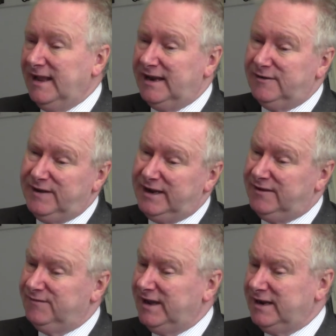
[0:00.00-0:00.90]
And a
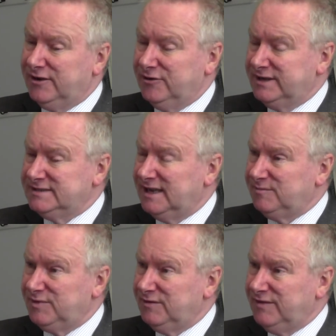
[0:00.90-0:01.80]
very, very good
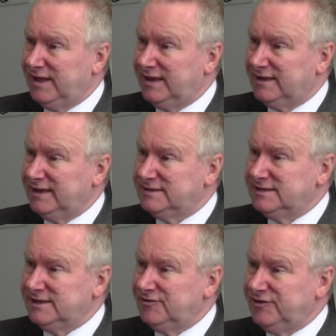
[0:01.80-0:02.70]
example of that is
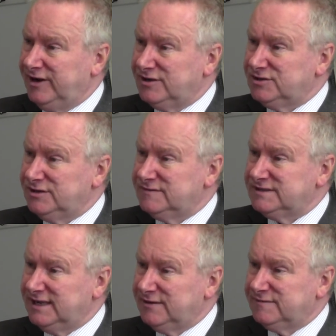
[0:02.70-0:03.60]
the introduction of
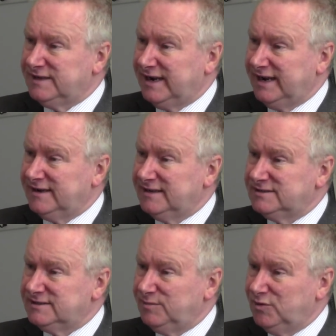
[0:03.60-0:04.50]

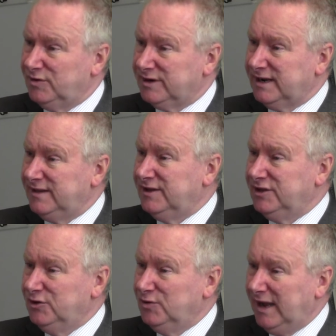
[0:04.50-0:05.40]
self-directed support and the
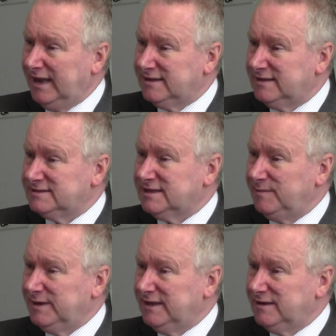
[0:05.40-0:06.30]
new act that's
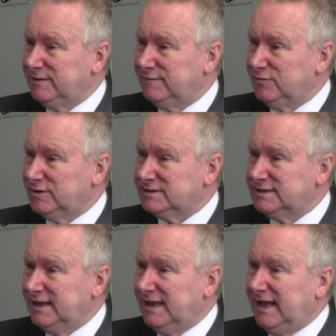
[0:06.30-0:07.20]
coming into
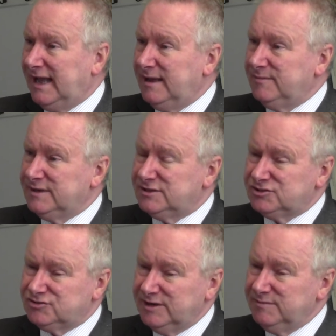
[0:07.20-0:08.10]
force. I'm
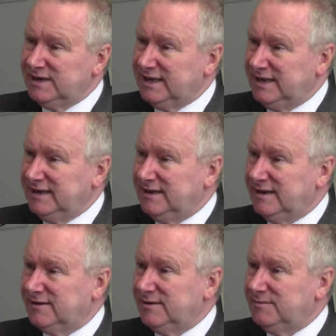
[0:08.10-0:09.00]
extremely
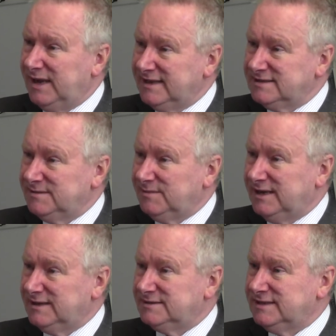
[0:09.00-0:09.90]
keen to
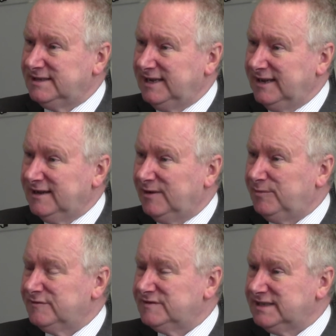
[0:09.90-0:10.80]
maximise the
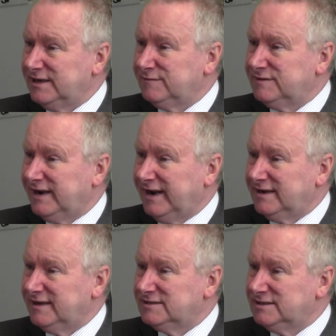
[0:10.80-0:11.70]
take-up of
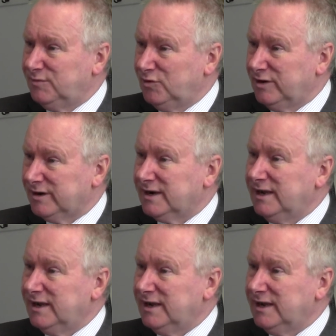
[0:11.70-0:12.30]
self-directed support,